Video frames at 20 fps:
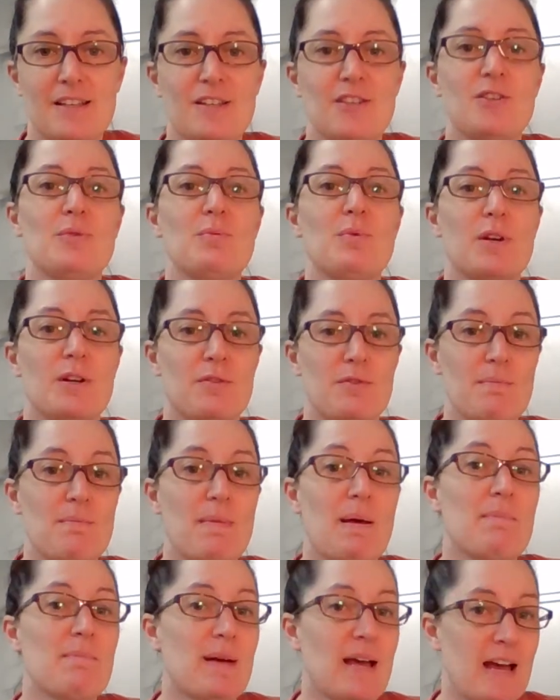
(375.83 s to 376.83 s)
You'd want to
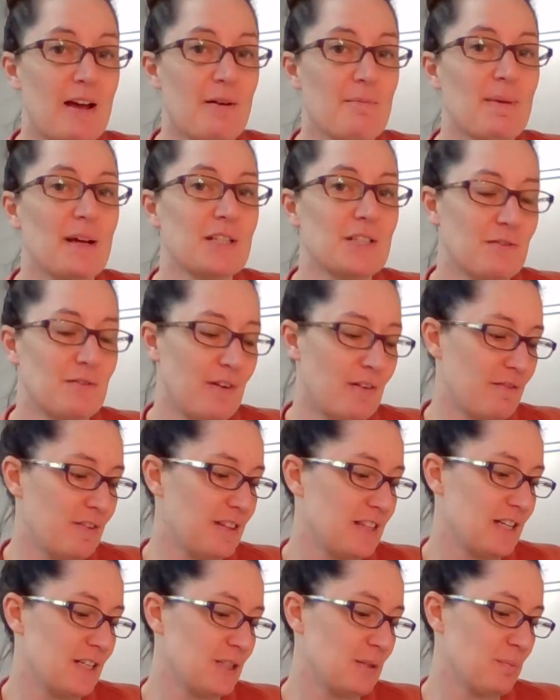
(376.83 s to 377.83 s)
remember how much of
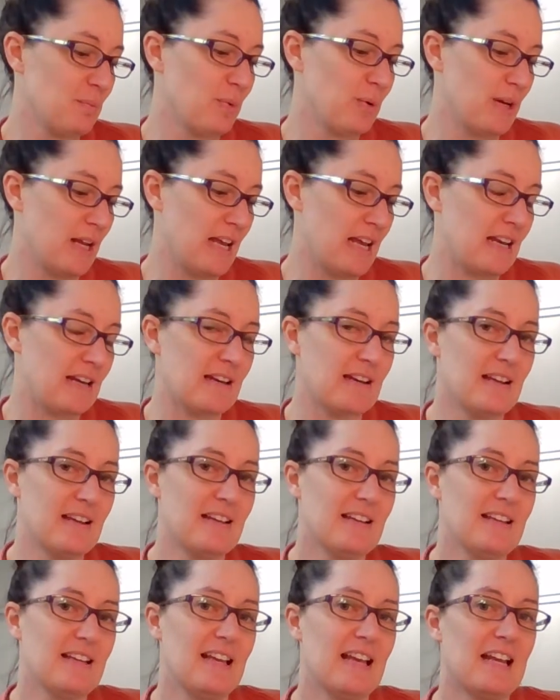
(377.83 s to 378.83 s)
everything to put in.
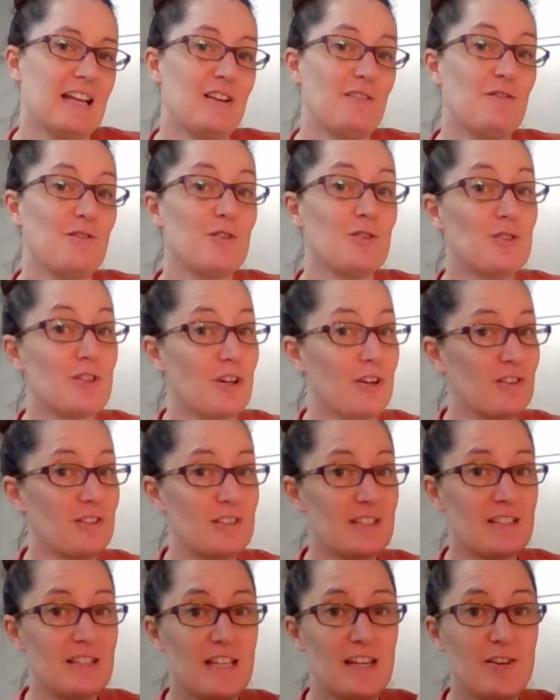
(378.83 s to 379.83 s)
And if you don't,
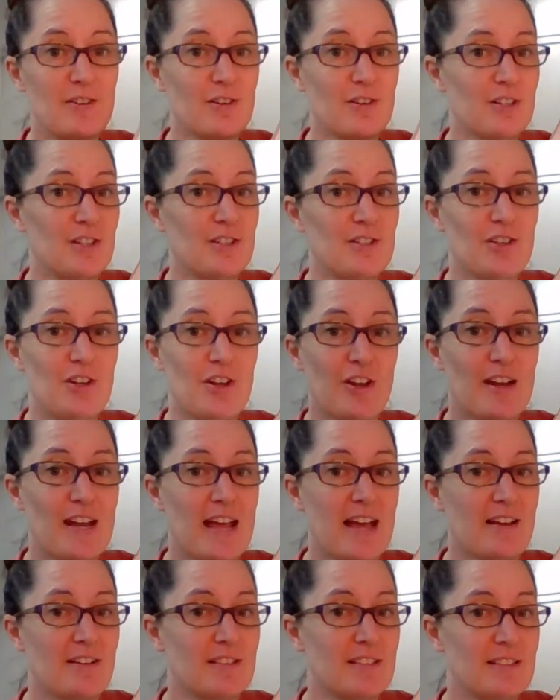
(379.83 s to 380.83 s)
they're not going to turn
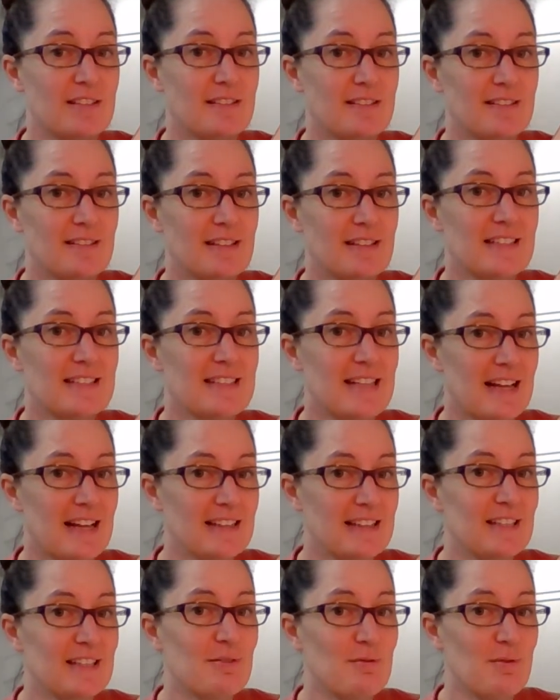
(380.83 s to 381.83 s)
out
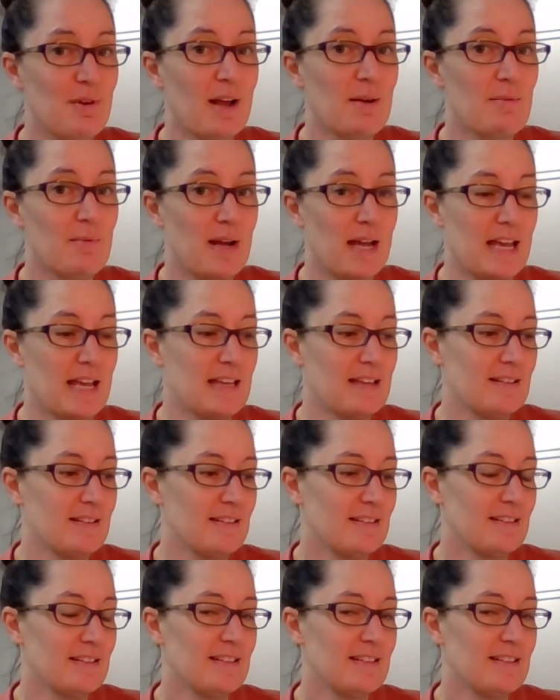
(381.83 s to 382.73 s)
exactly the right way.